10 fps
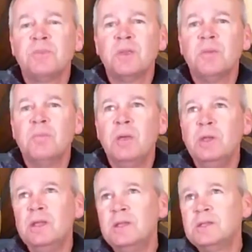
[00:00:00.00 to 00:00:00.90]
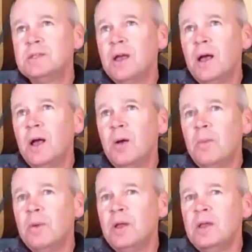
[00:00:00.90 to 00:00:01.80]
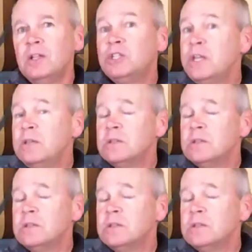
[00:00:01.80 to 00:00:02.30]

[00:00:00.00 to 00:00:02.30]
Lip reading: maybe some cheese.